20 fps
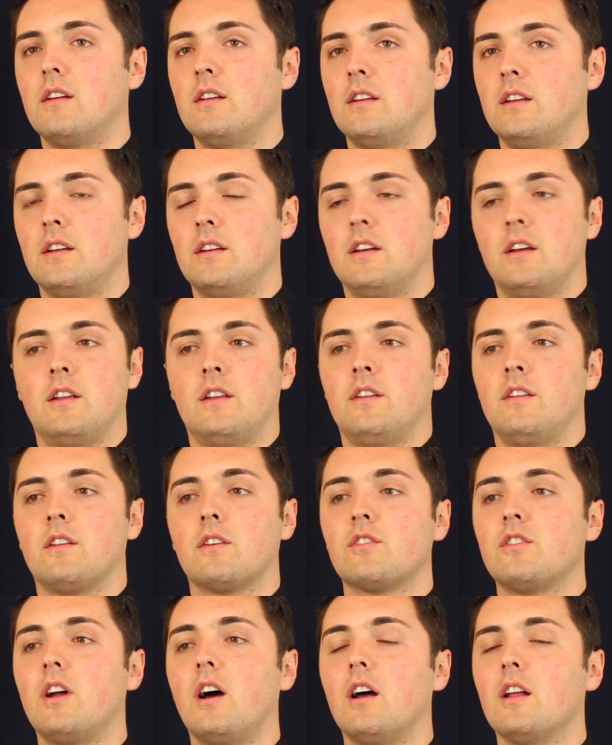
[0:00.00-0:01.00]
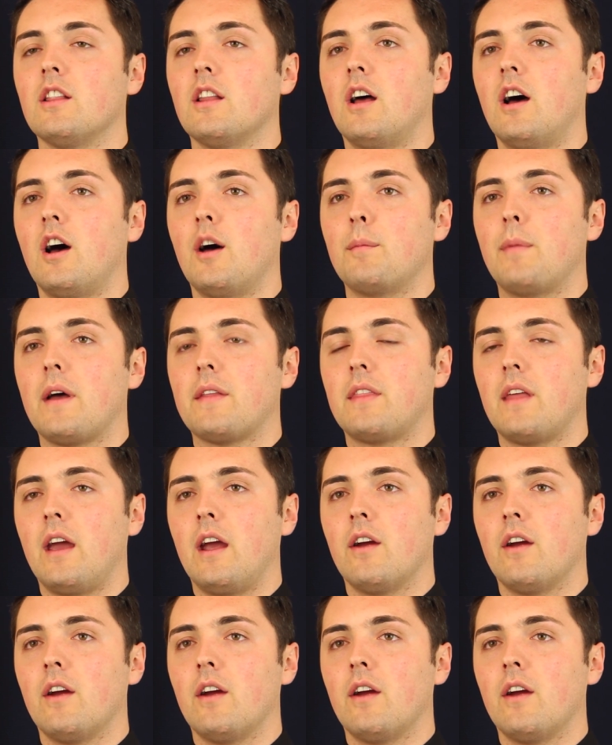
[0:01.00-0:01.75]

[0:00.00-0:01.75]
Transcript: about the